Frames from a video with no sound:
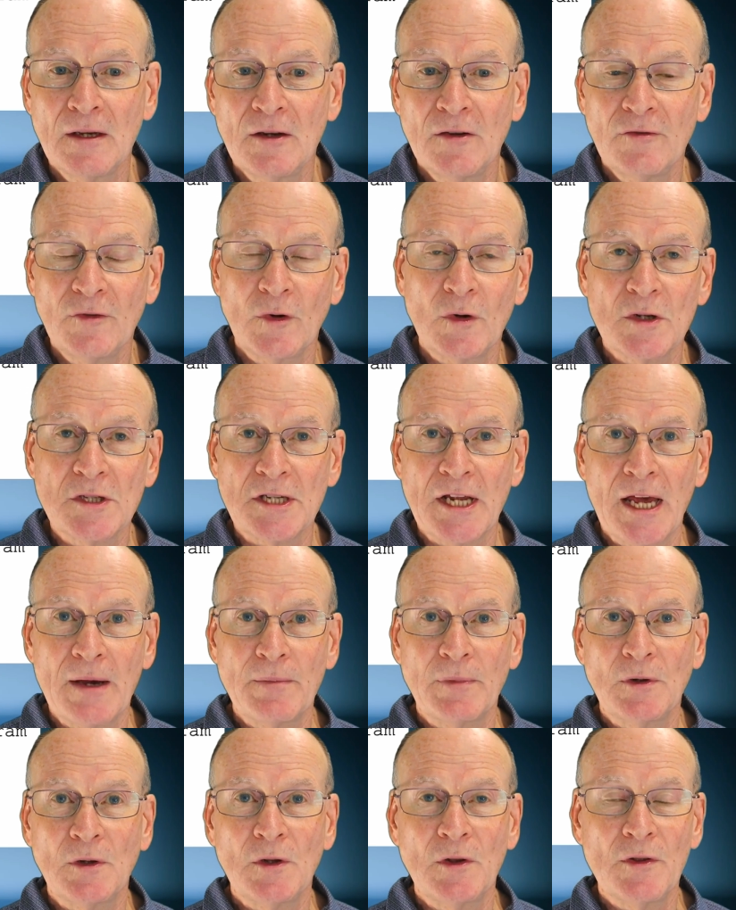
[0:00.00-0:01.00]
For
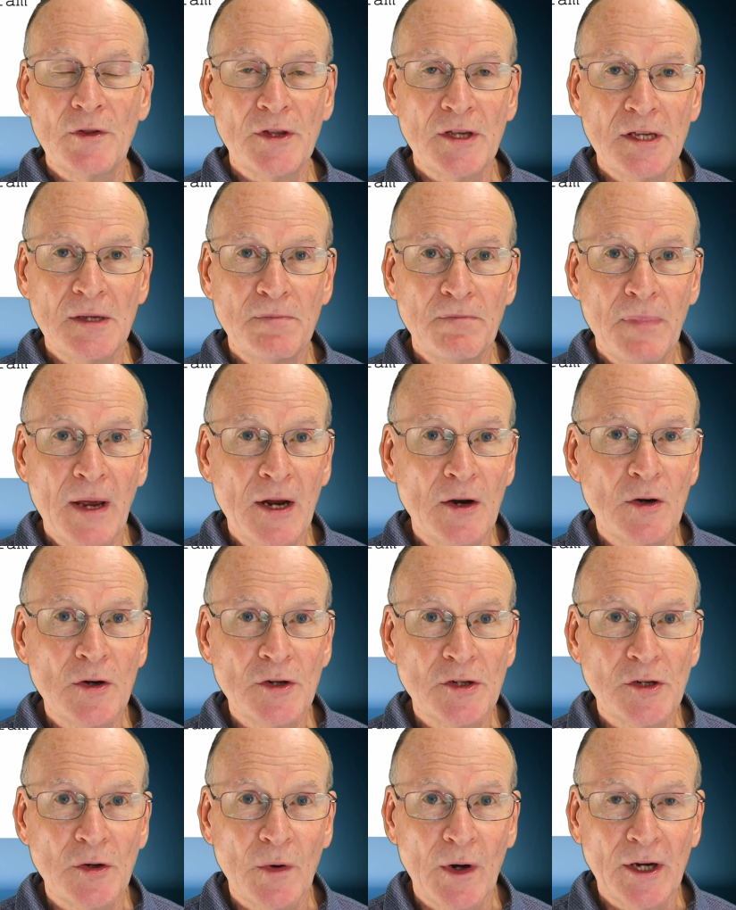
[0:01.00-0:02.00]
example, the
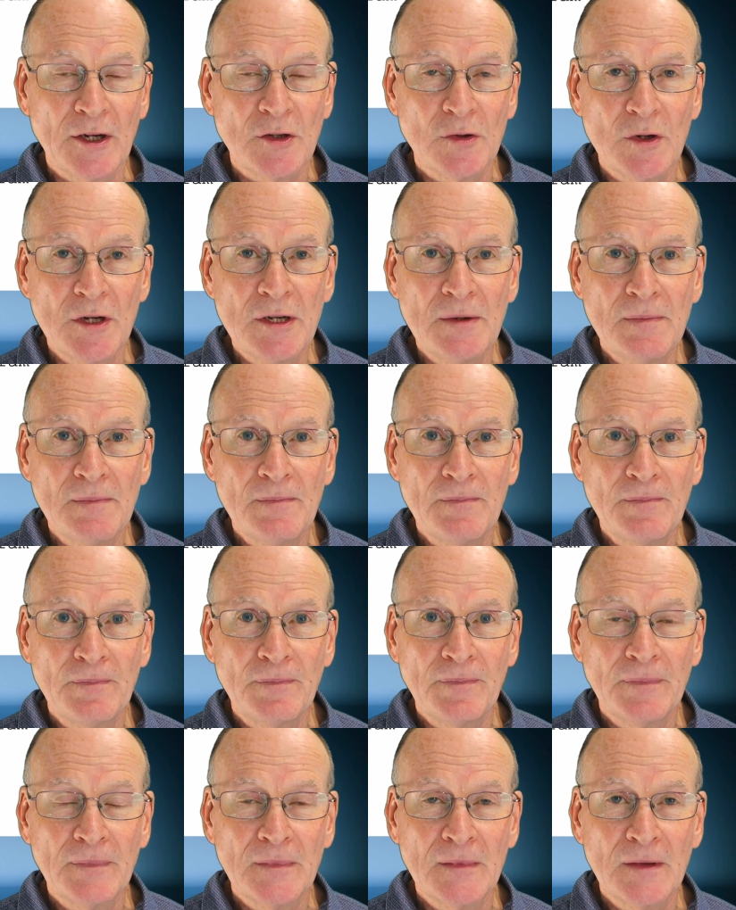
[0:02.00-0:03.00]
parent directory.
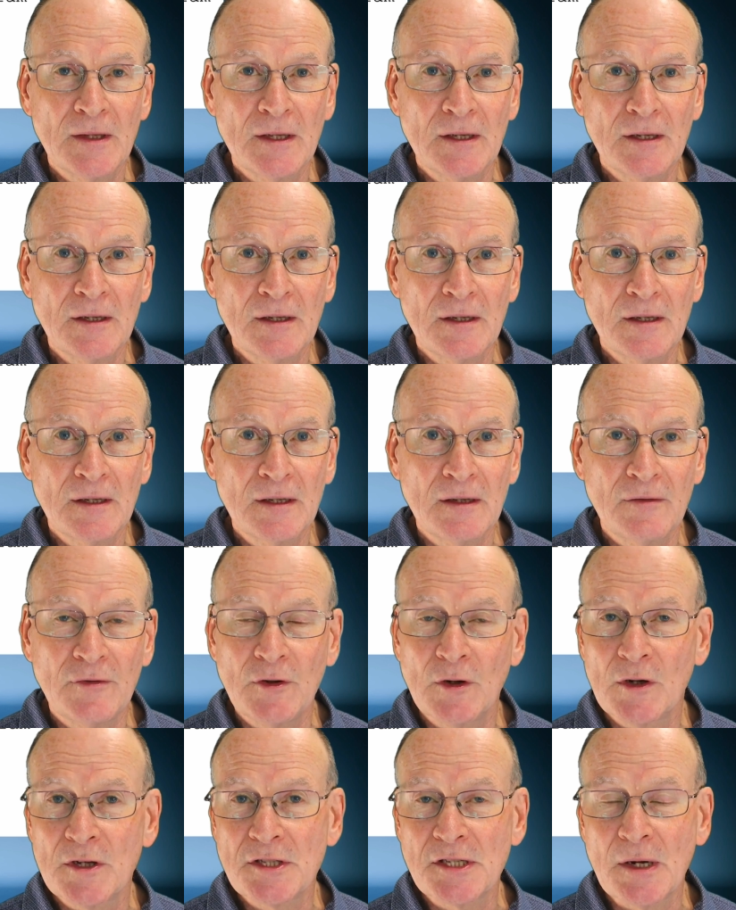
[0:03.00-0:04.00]
If
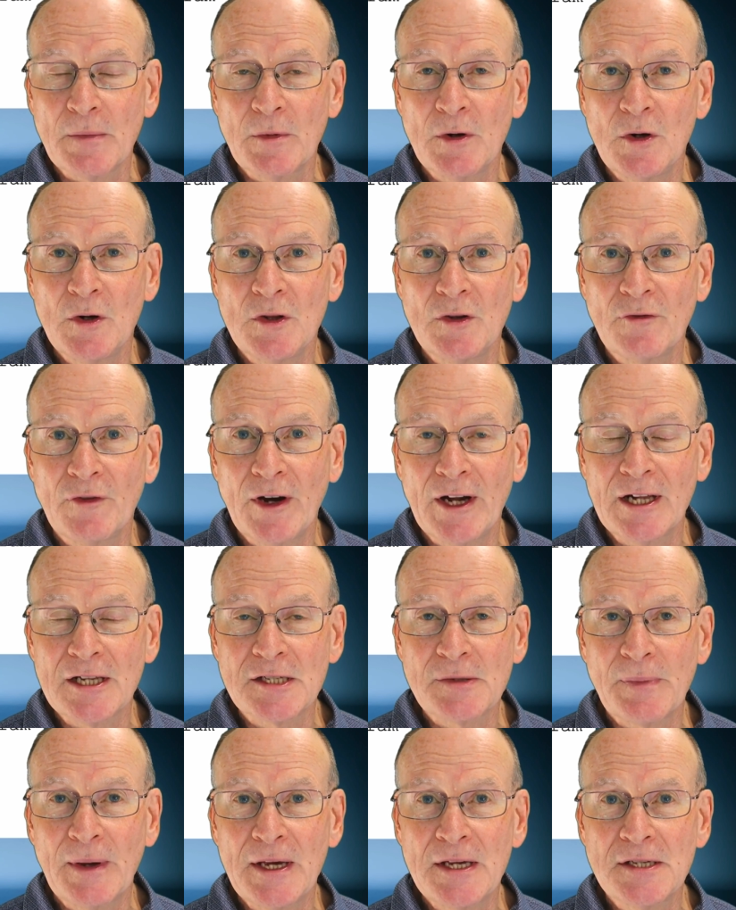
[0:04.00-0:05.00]
you're somewhere in the file
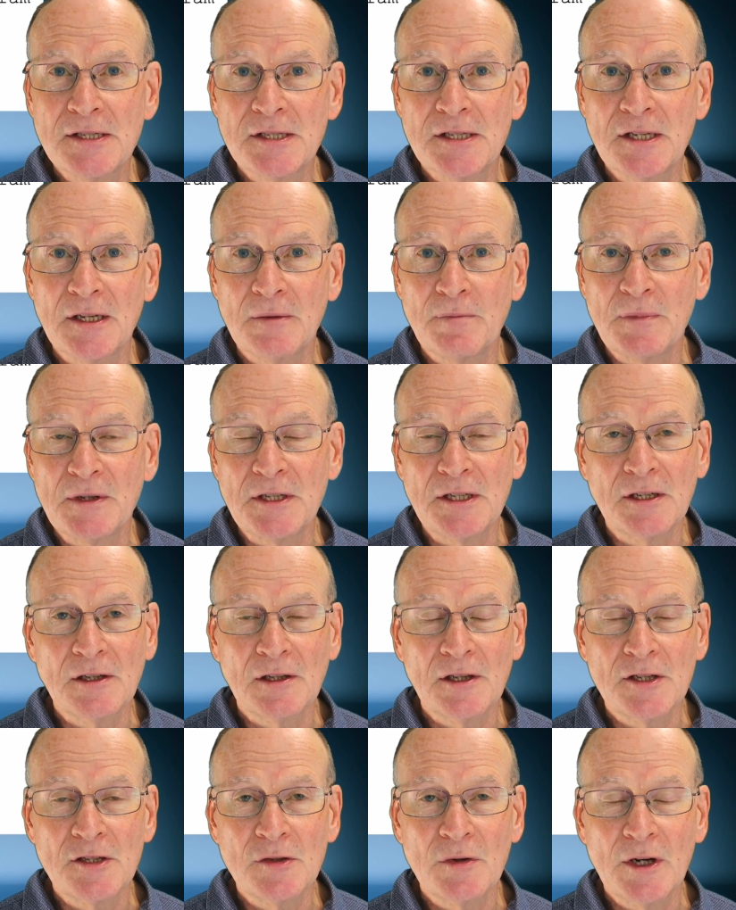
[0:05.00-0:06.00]
space in a
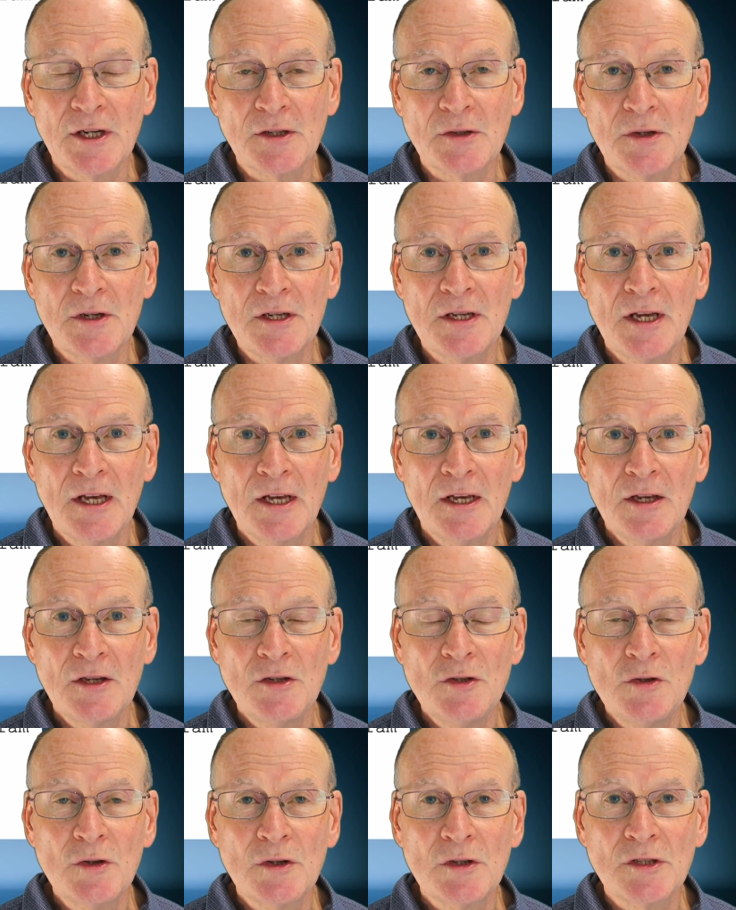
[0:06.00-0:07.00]
particular directory,
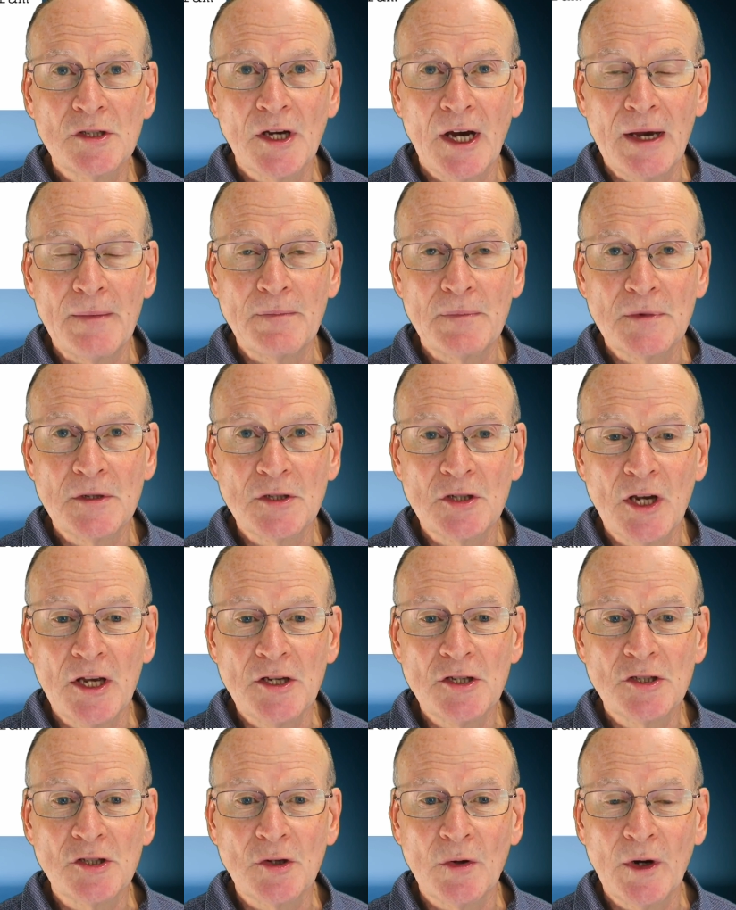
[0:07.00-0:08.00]
you can type
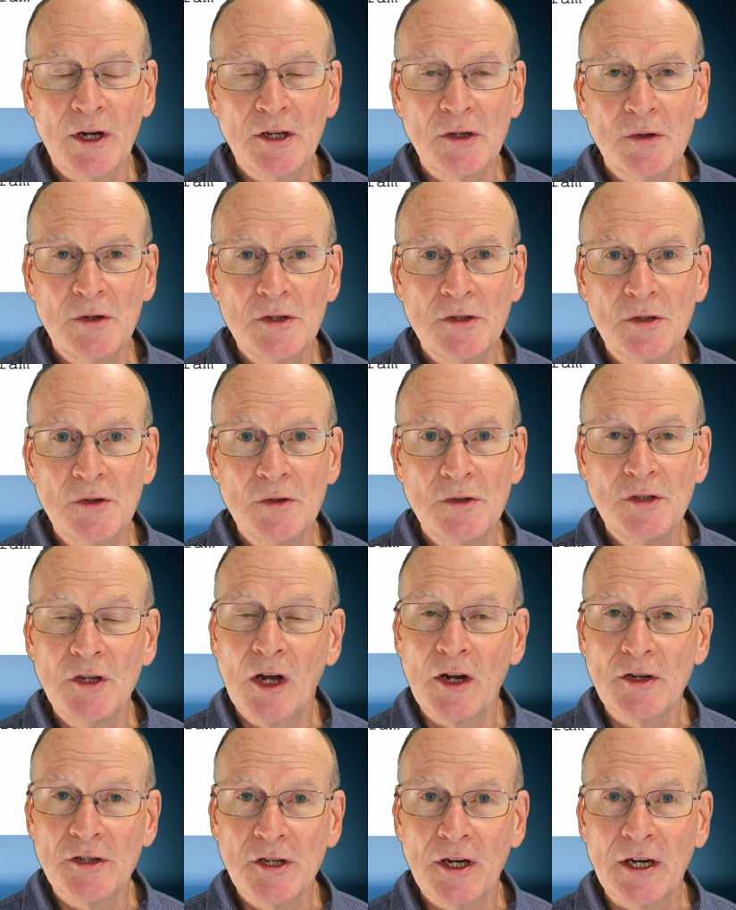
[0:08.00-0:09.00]
change directory to
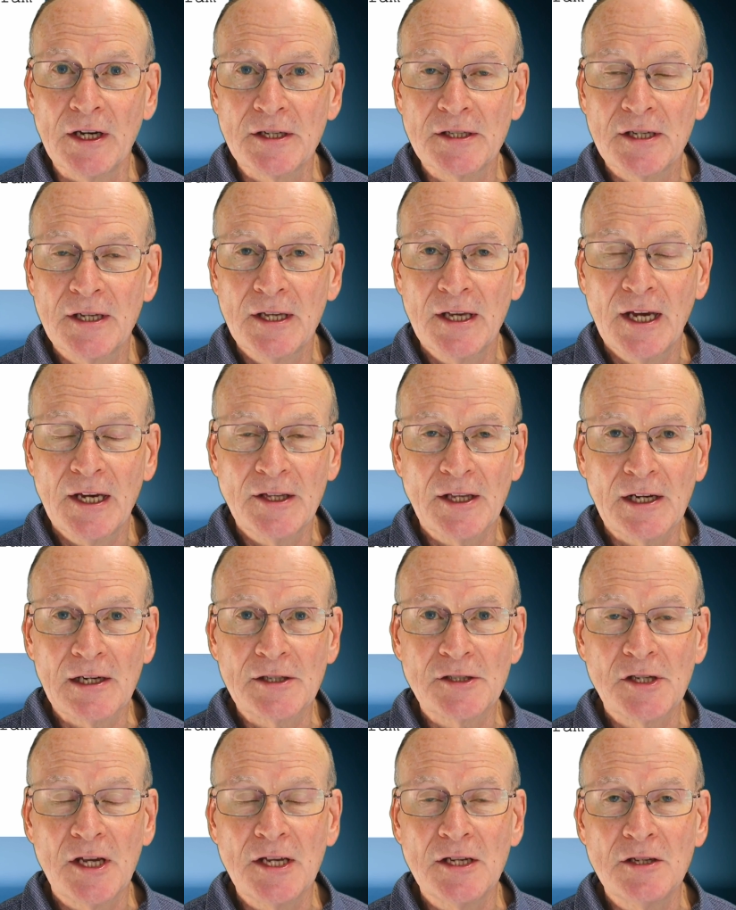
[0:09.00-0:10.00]
and that'll
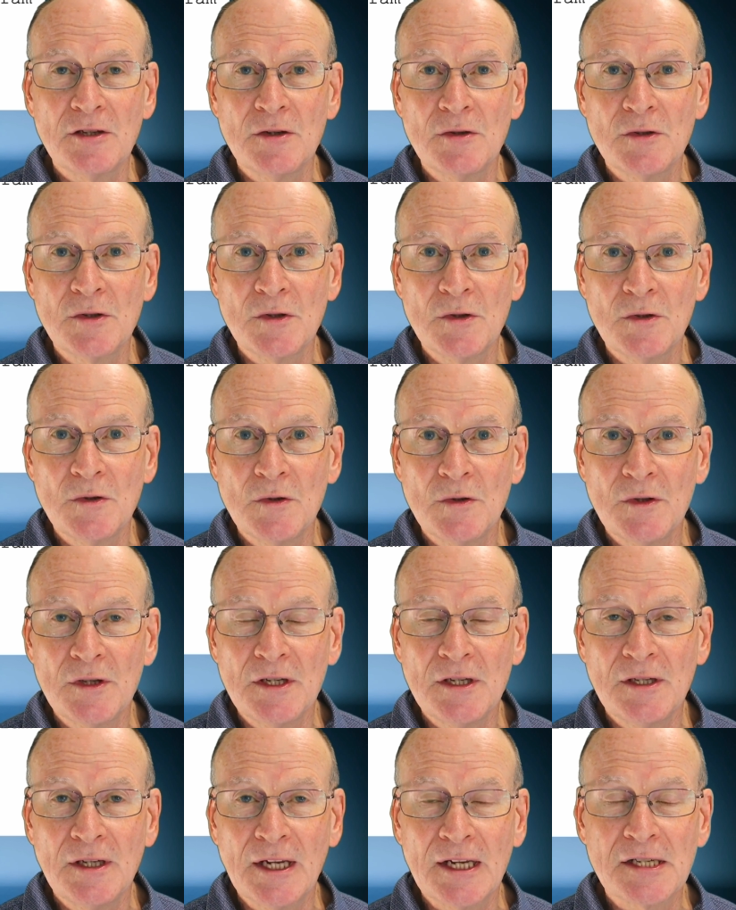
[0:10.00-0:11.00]
take you to
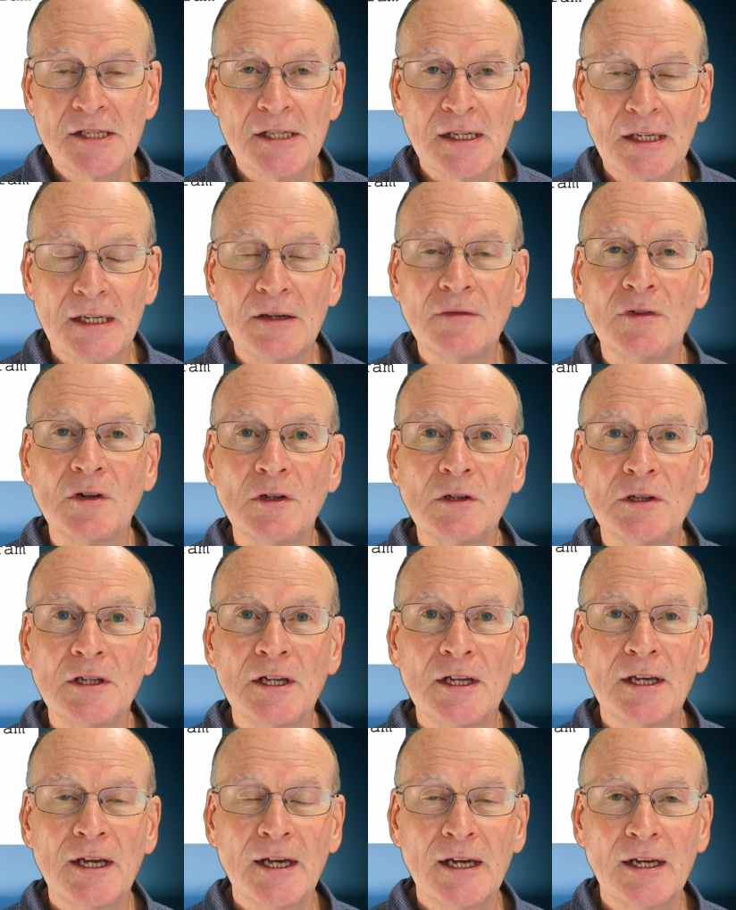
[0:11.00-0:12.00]
the next level
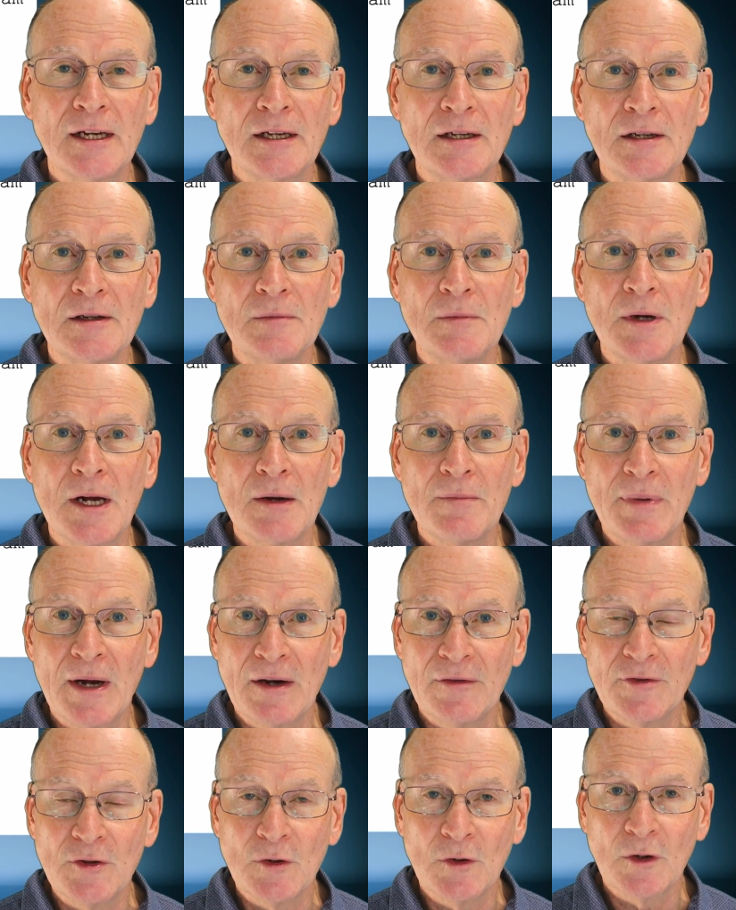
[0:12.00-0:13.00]

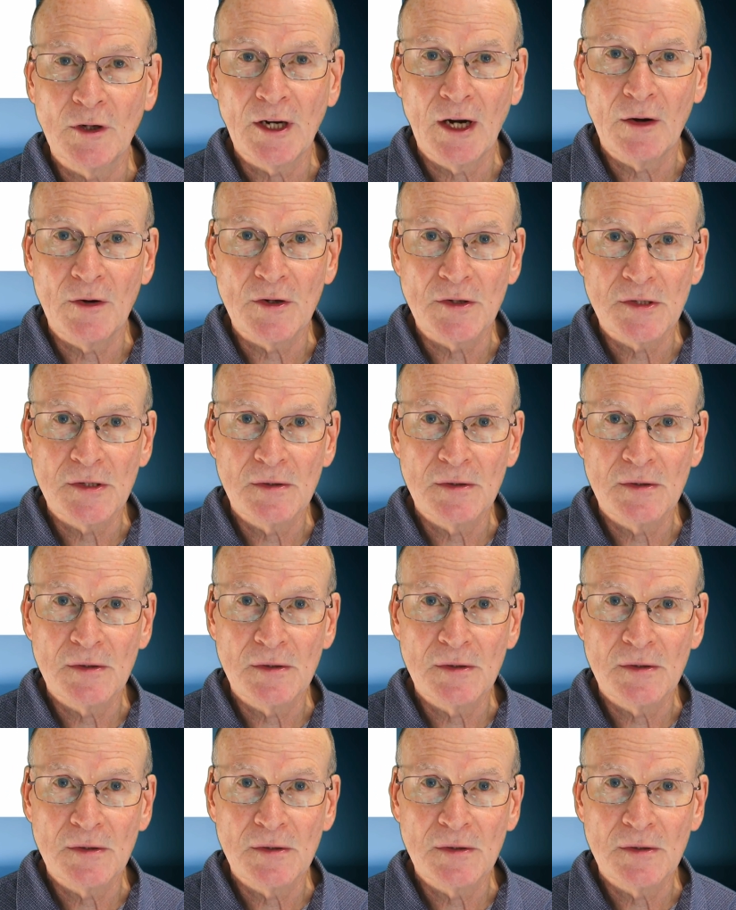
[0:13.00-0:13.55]
above your current